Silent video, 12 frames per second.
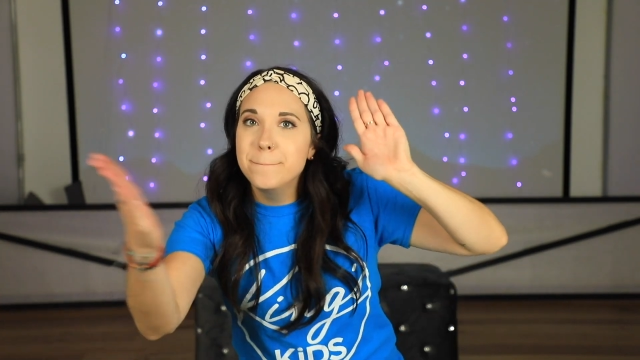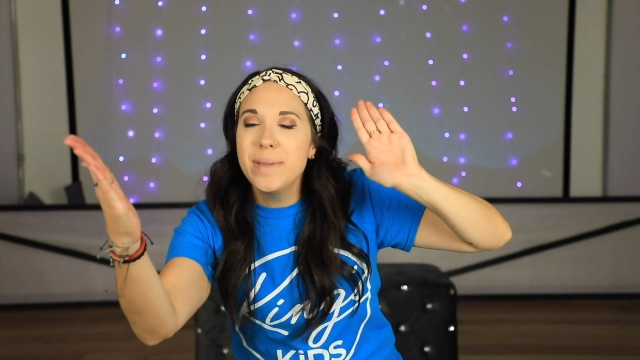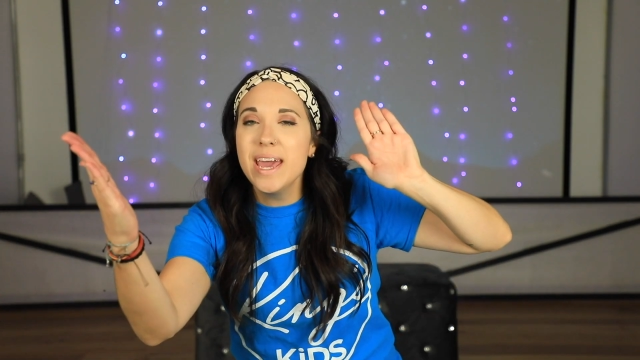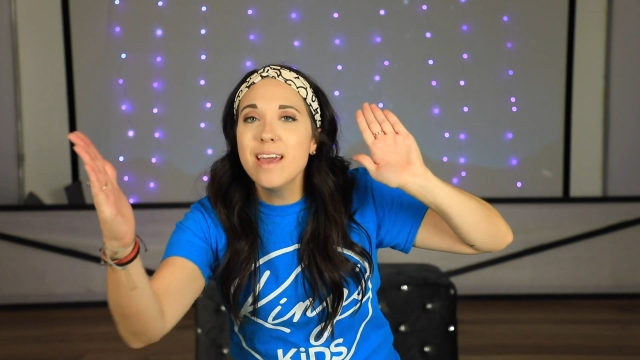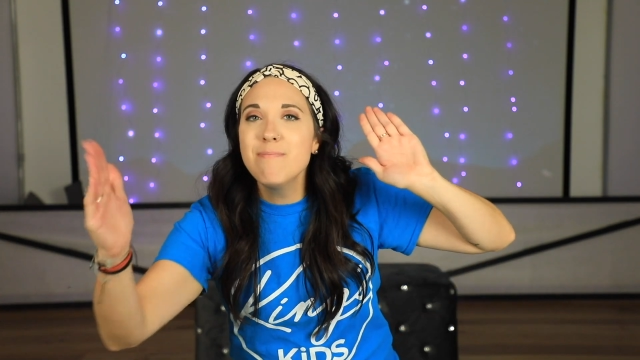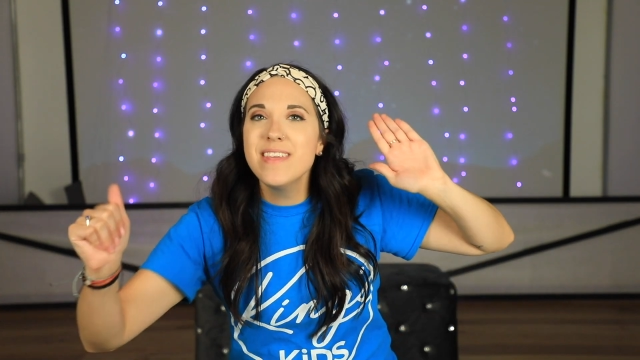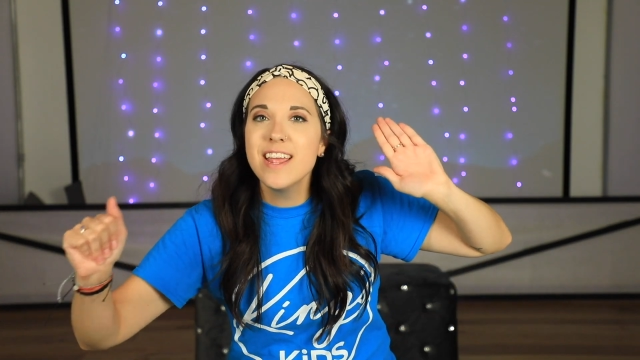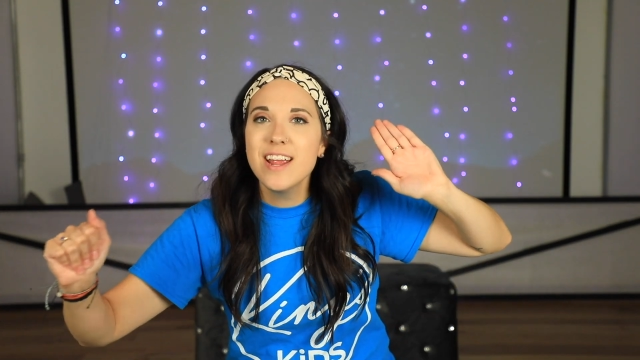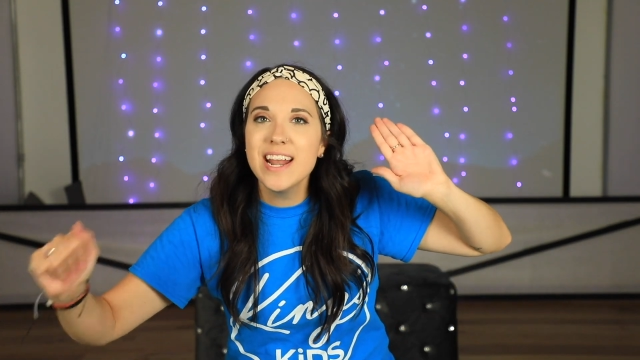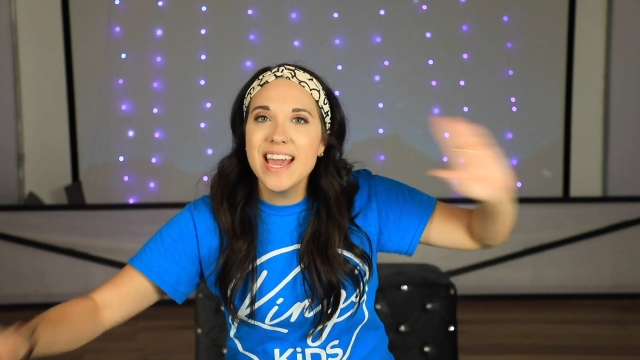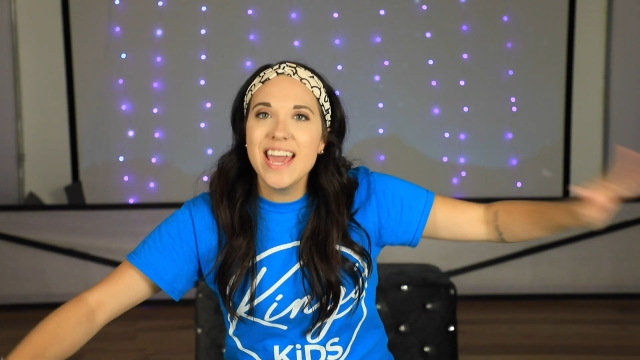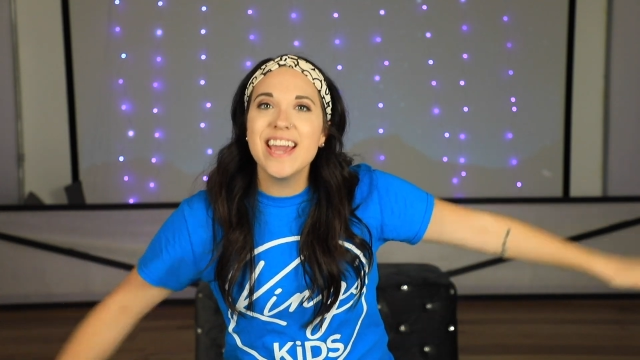Bam, there
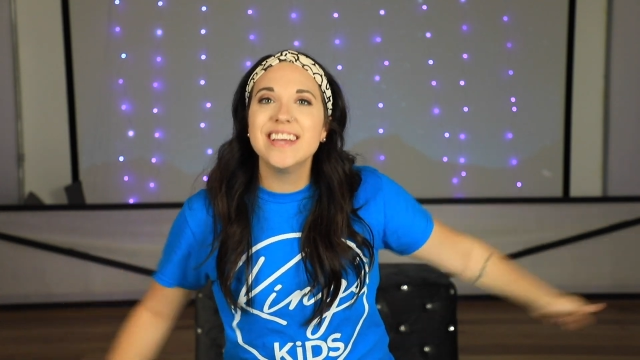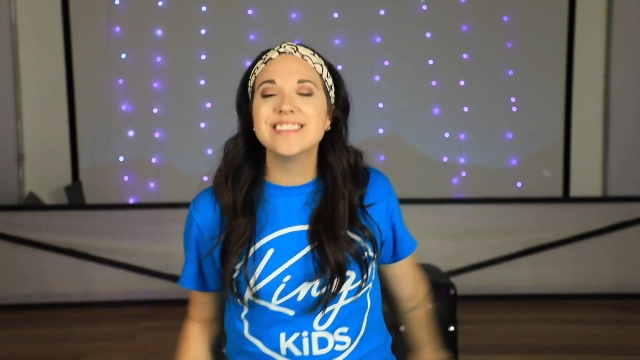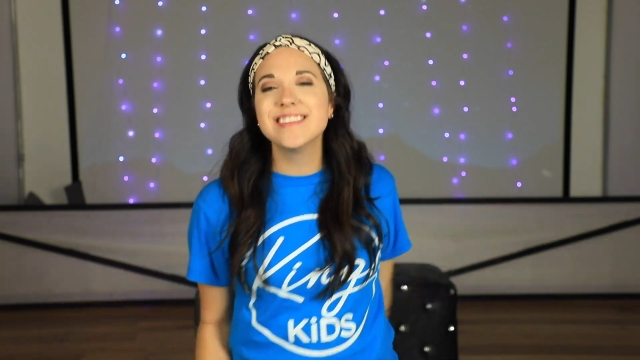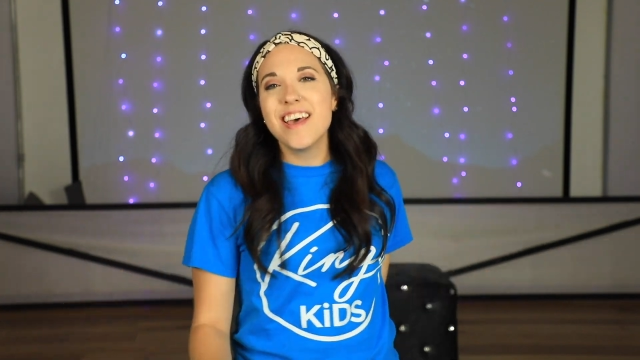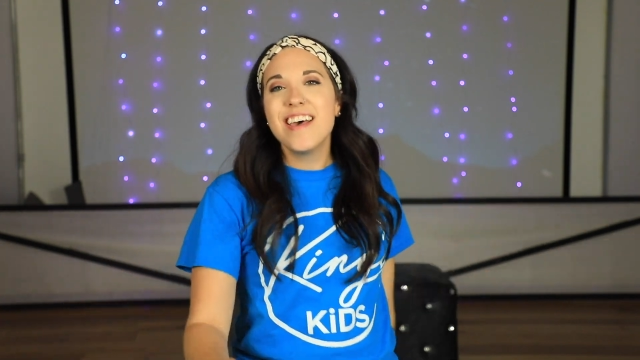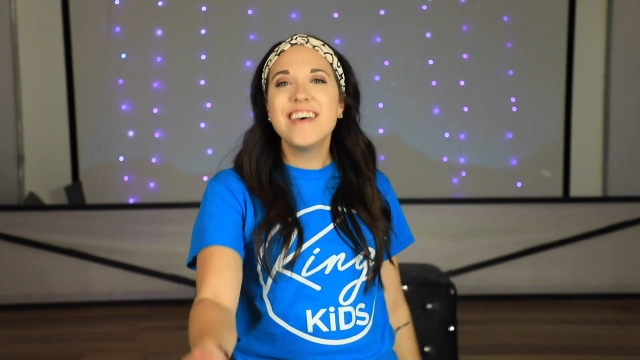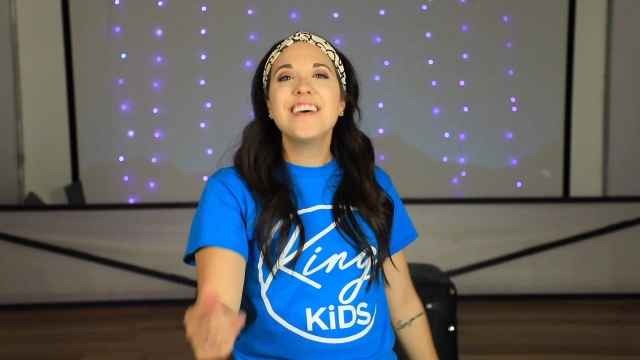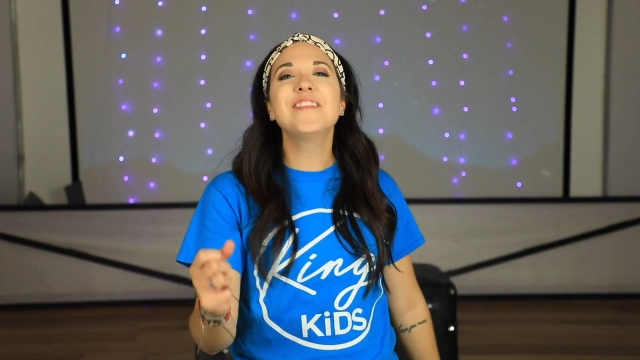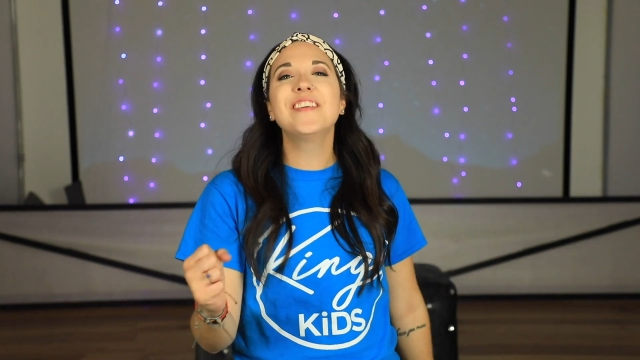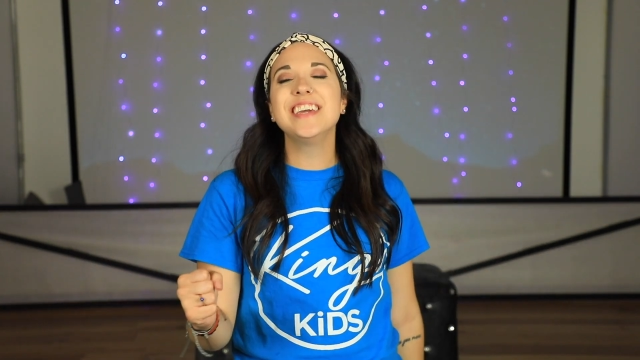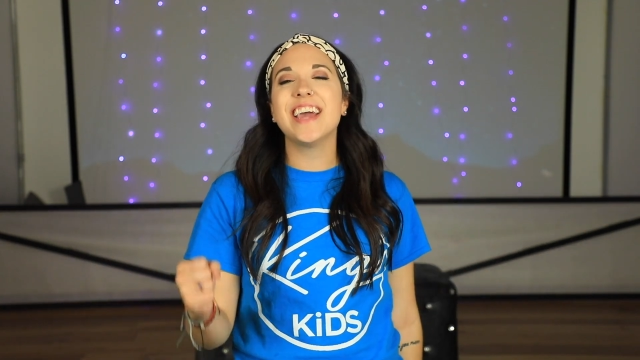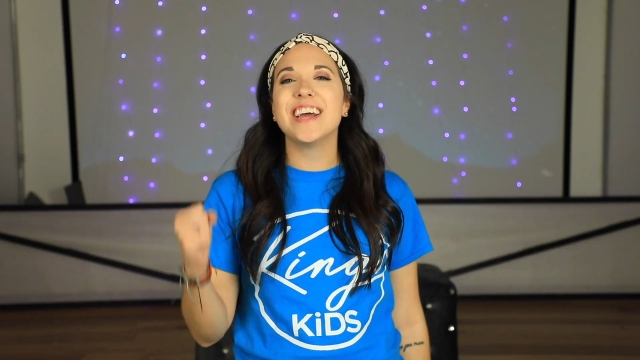it is. Oh
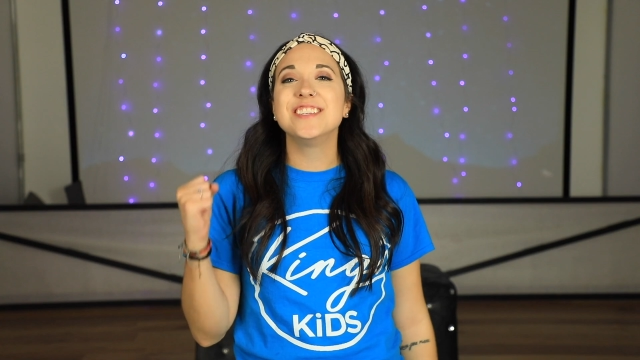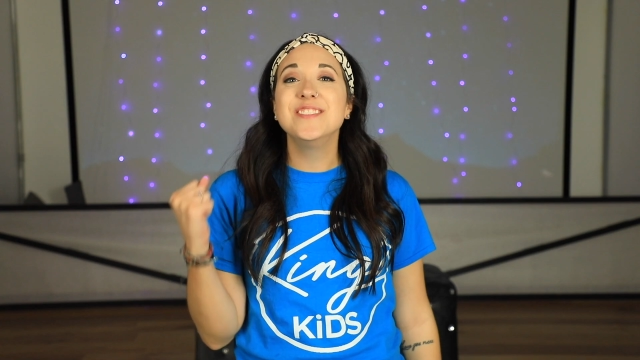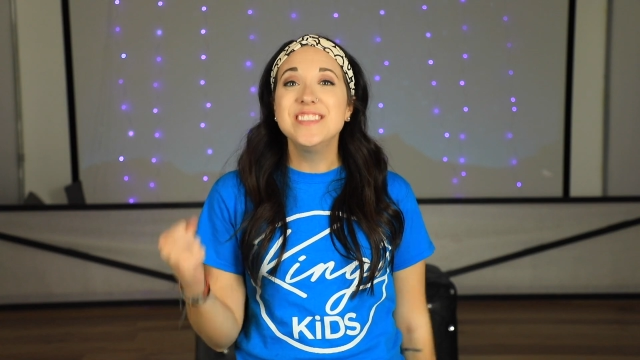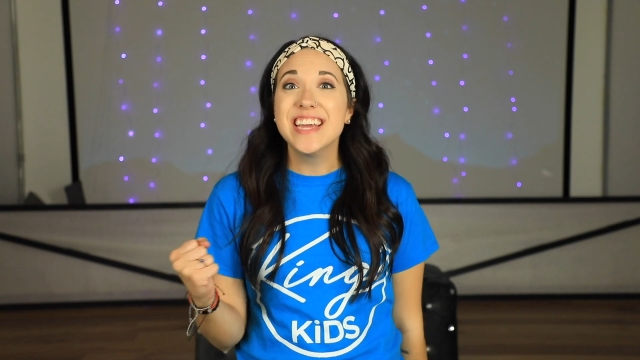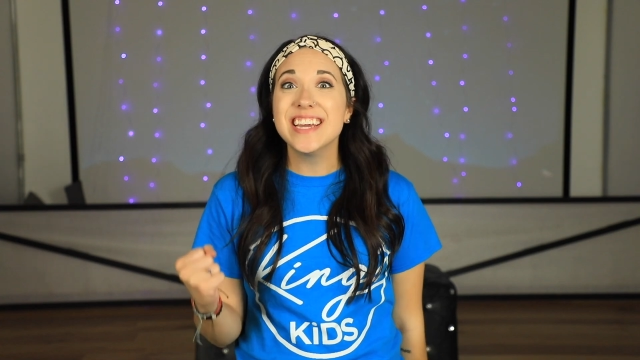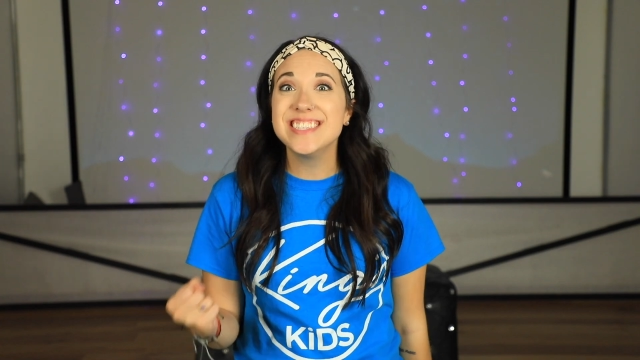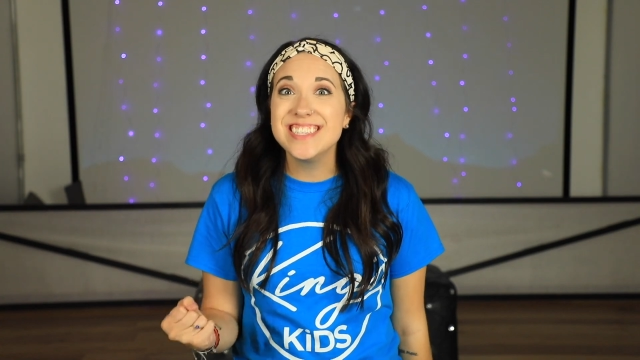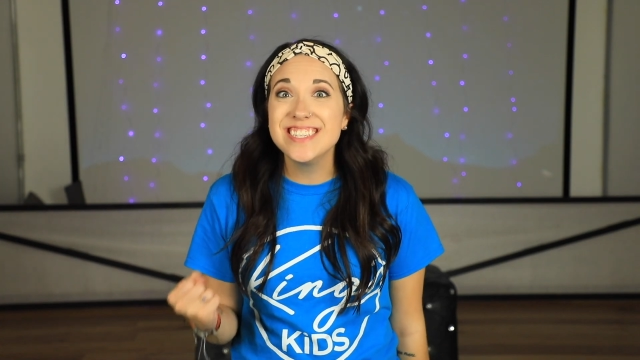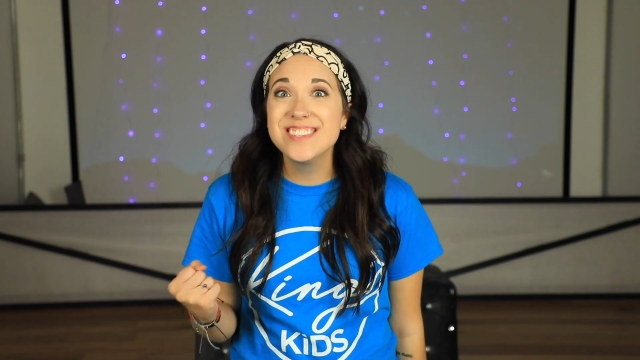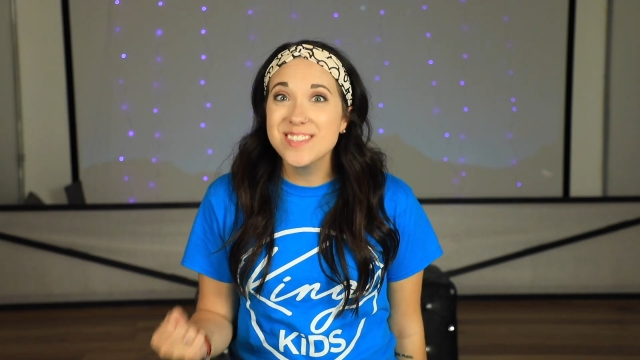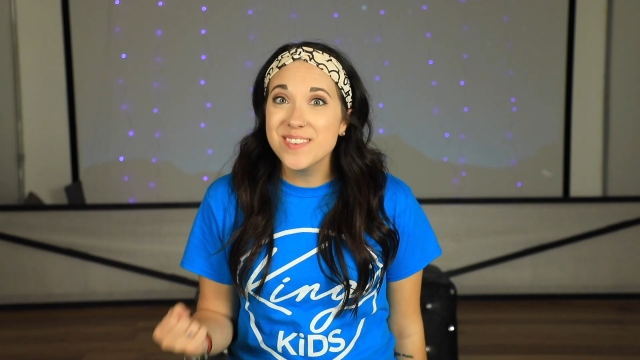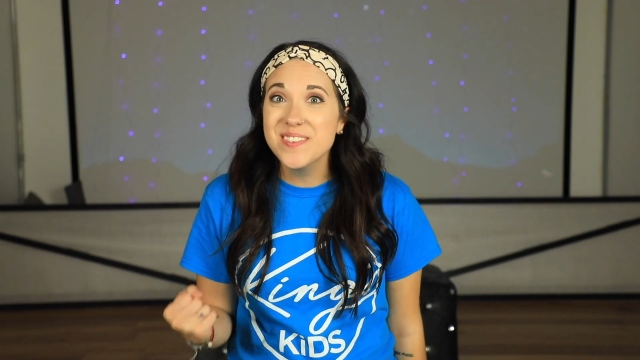my gosh, you guys
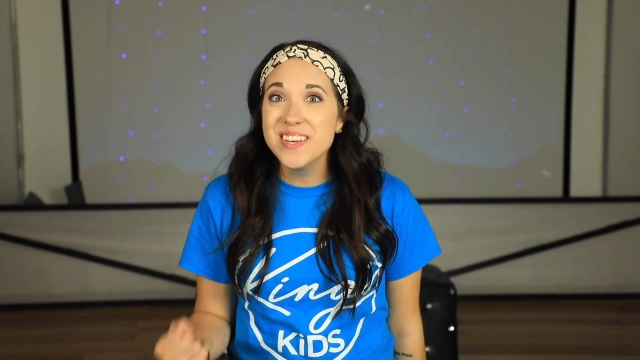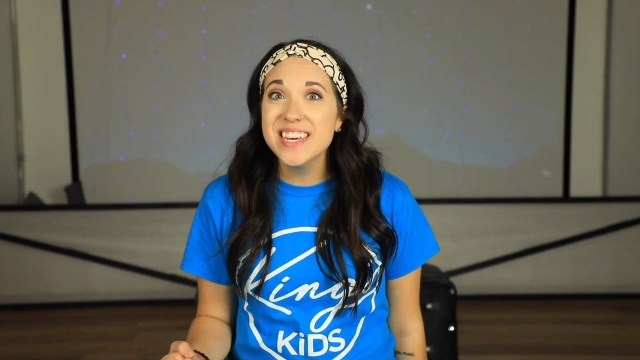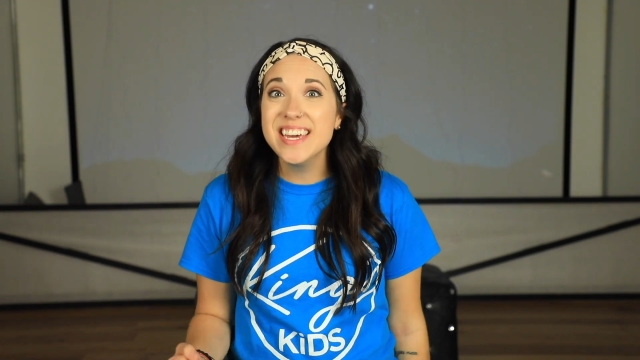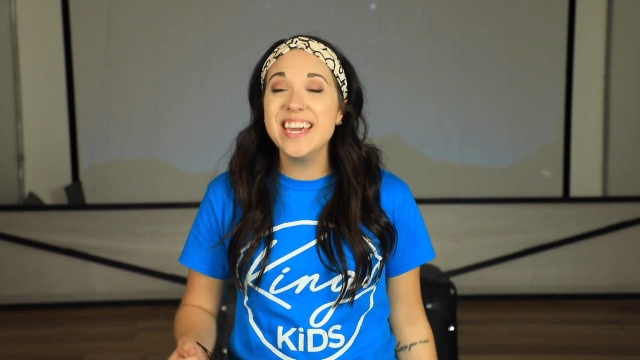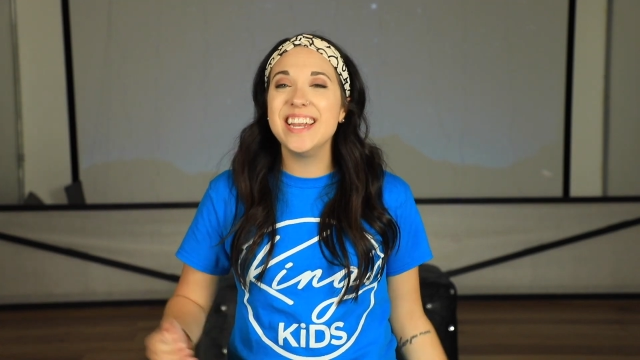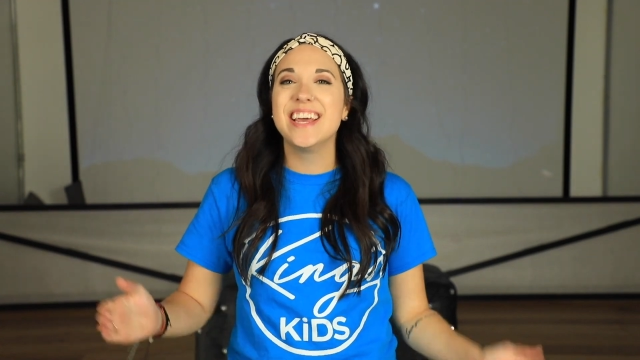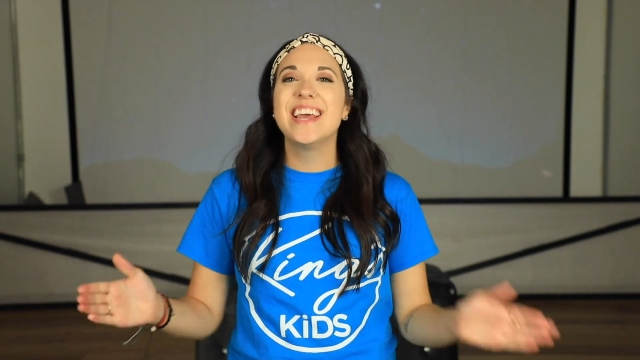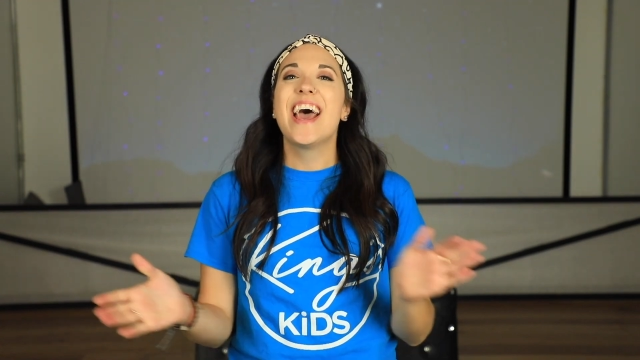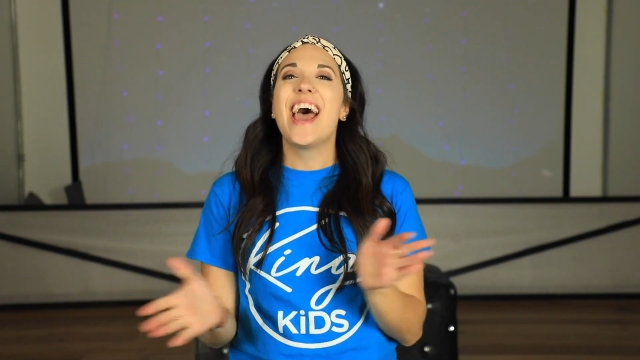did so good.